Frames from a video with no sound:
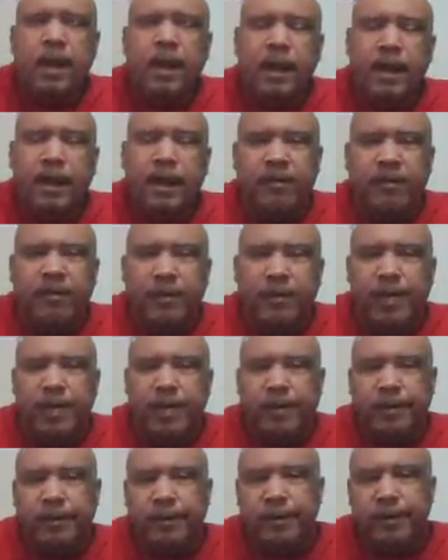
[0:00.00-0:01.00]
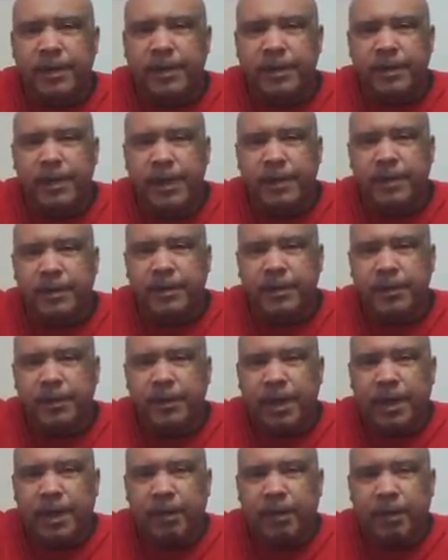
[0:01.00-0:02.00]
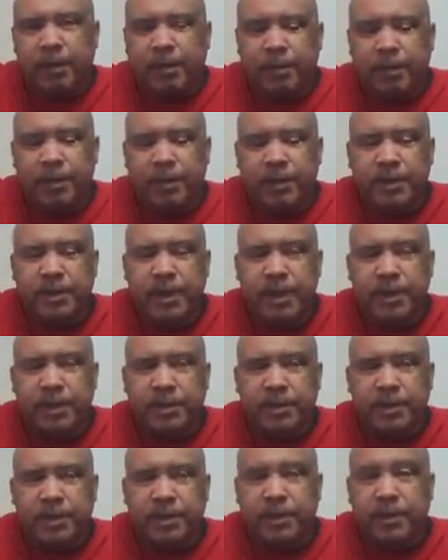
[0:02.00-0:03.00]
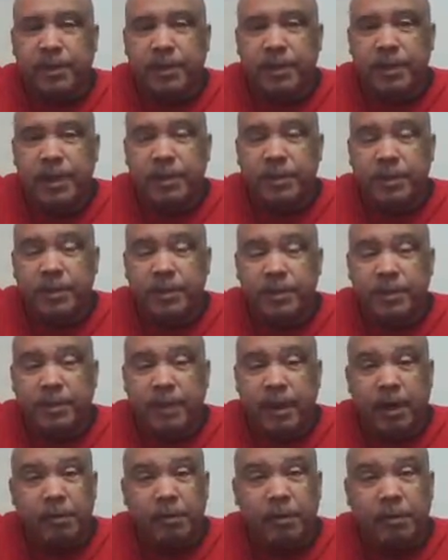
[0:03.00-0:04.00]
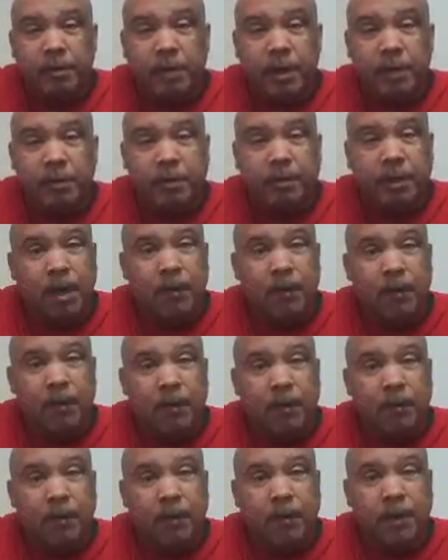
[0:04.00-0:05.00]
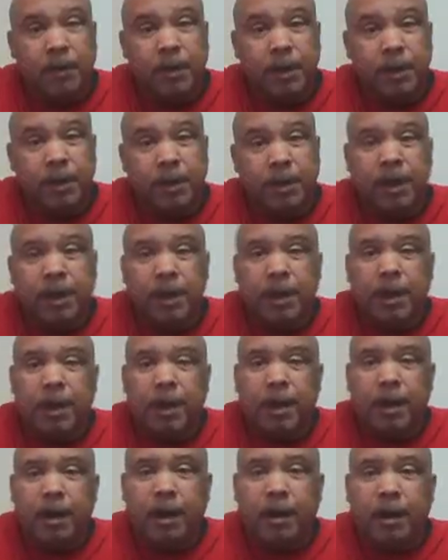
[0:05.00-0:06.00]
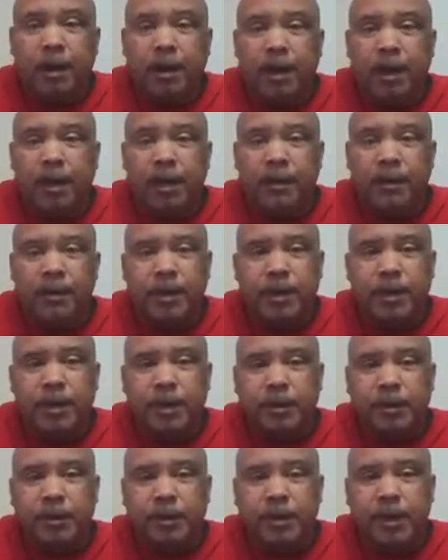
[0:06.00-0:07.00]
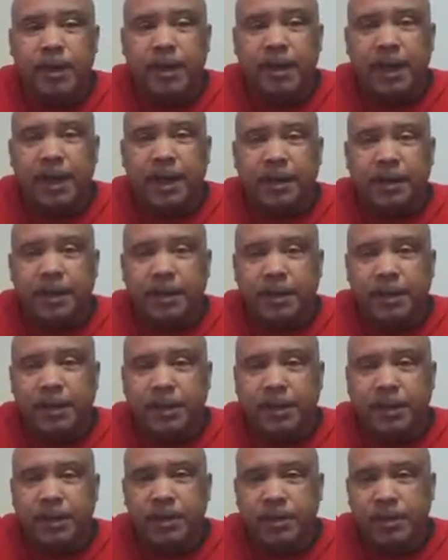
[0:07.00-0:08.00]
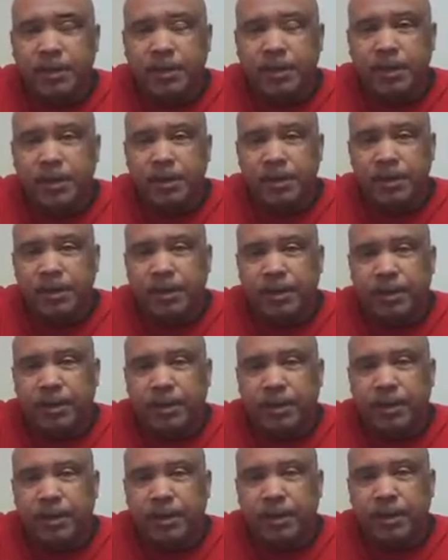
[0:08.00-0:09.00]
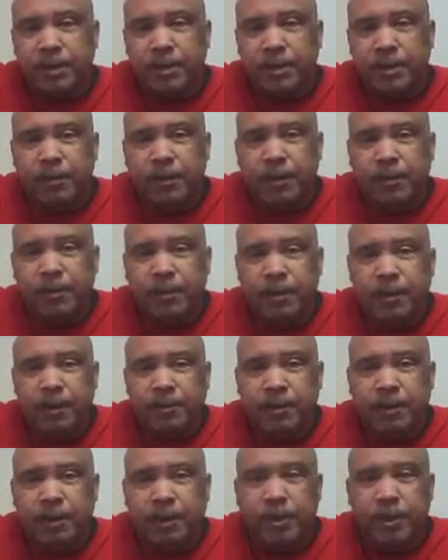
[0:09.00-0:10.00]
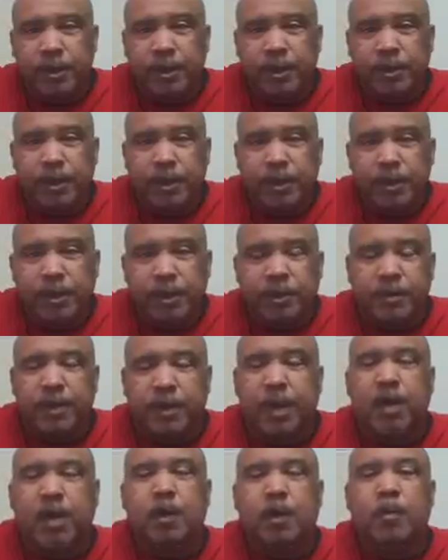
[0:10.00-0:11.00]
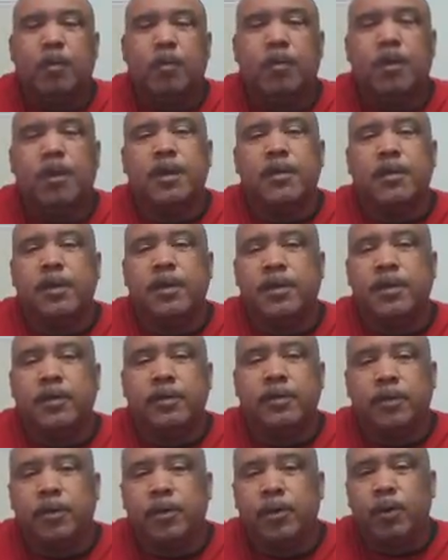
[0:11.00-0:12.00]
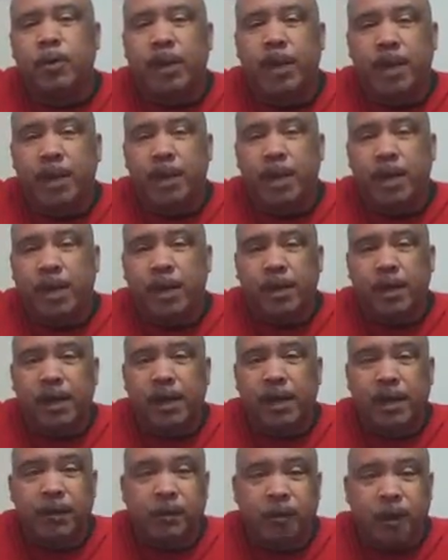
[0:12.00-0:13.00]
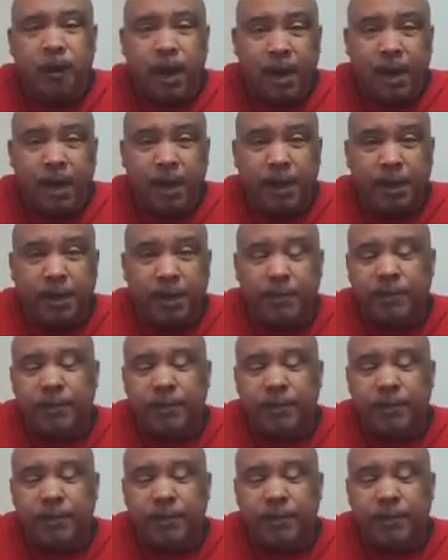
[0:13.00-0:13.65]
Hi everybody, Chris Anderson back with you. Chris Anderson at Chris Anderson's Firearms Training, Palm Coast, Florida. All right, so wanted to answer a series of questions. So the first question I'm going to touch on is, what pistol do I carry and why?